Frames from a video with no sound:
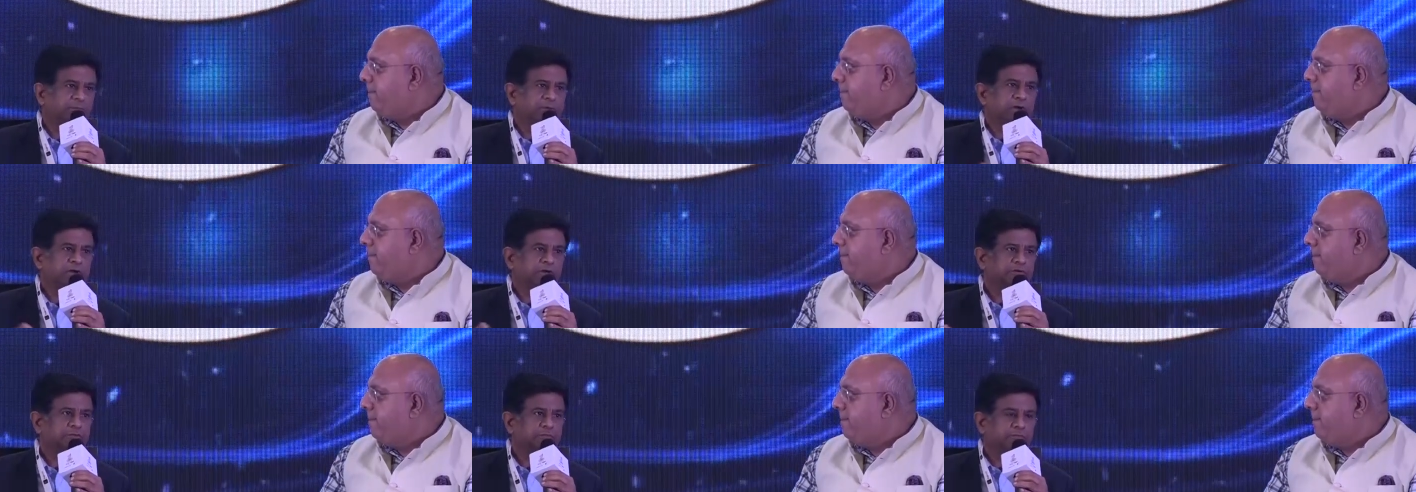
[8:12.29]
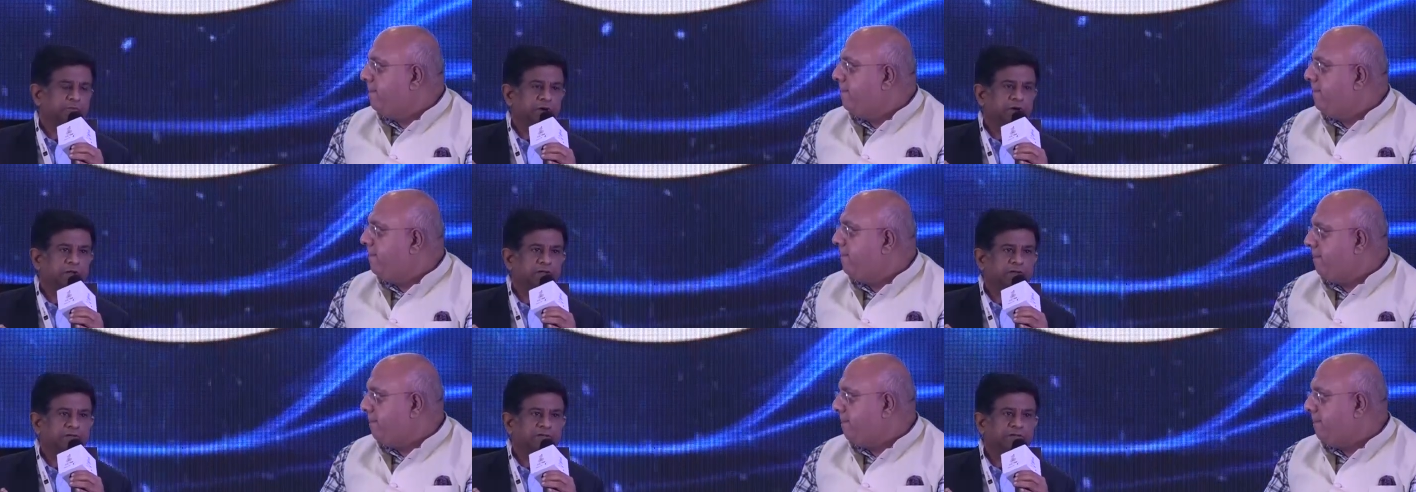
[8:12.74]
Speaker 1: product to
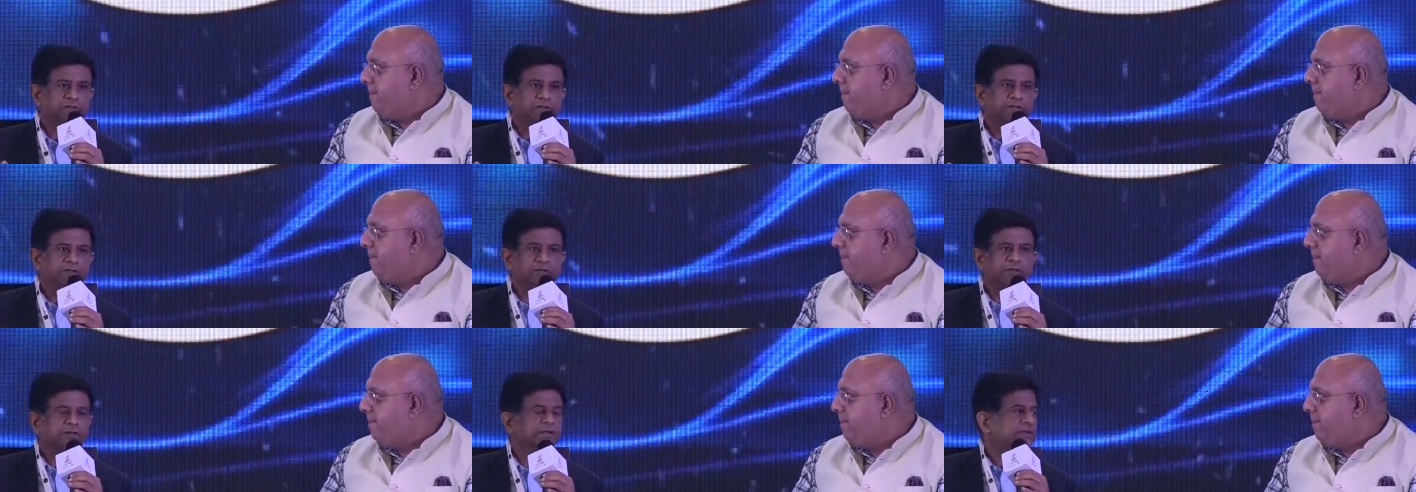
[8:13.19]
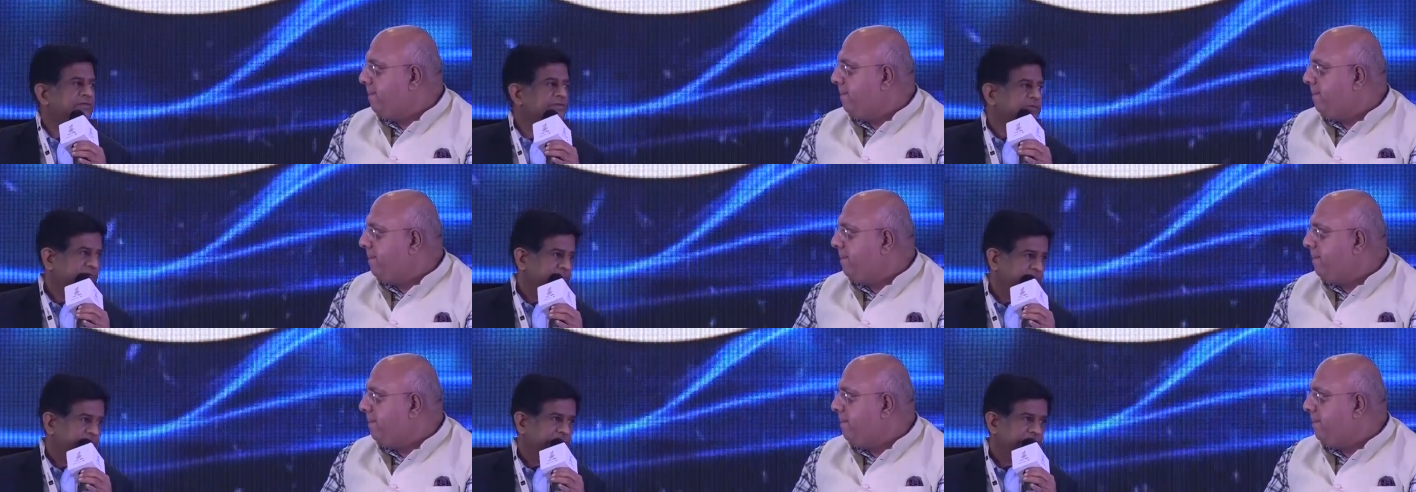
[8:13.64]
product,
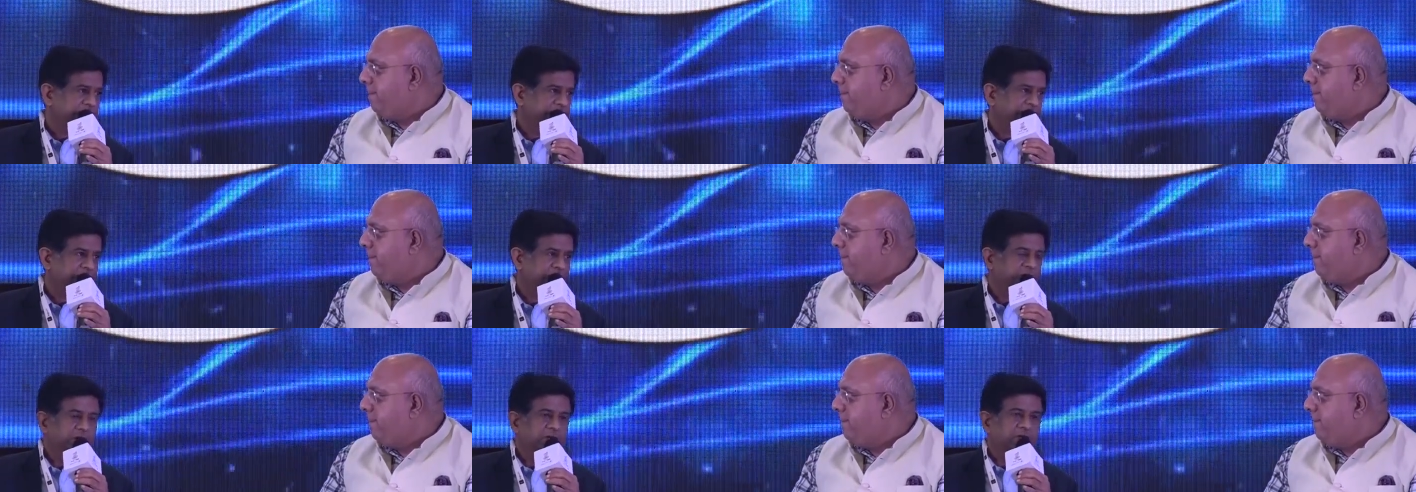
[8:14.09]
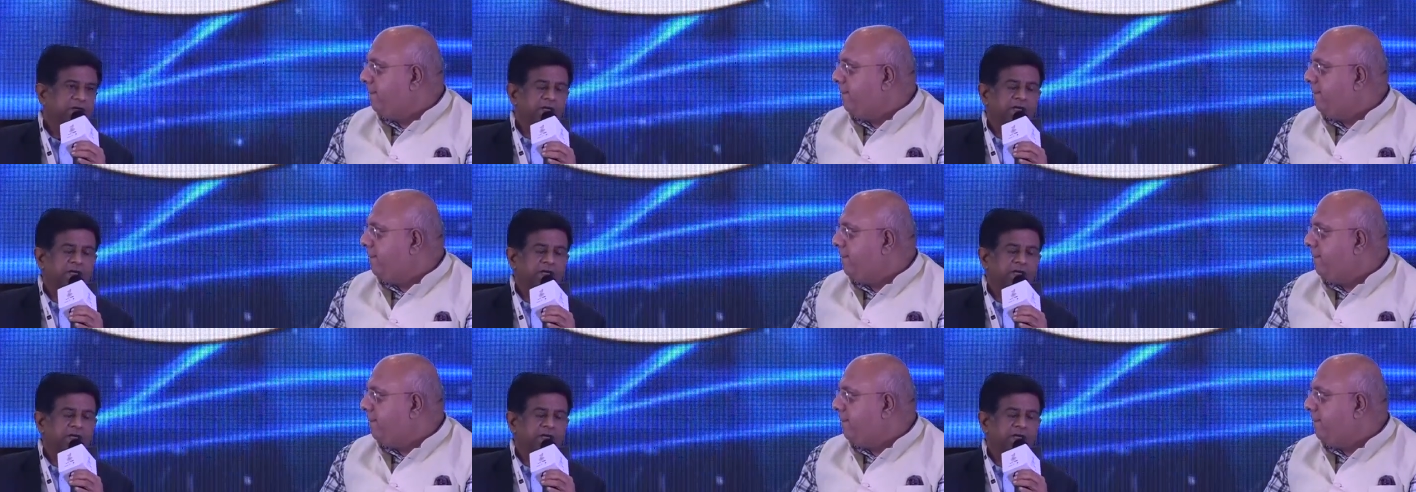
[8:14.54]
industry to industry.